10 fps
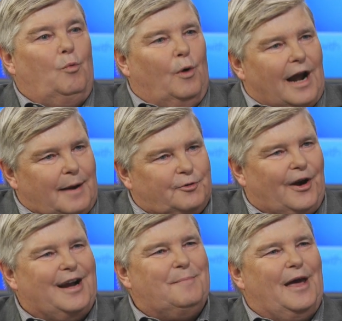when I'm
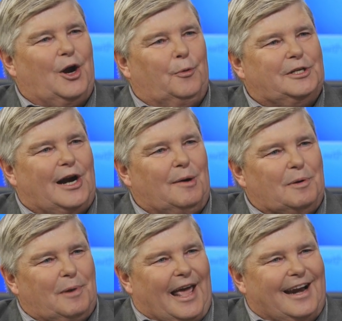trying to make a
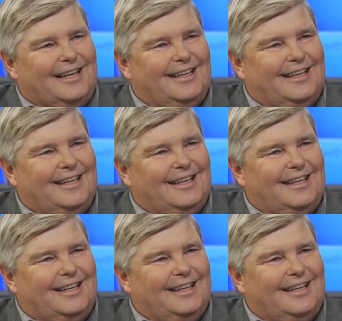retirement plan?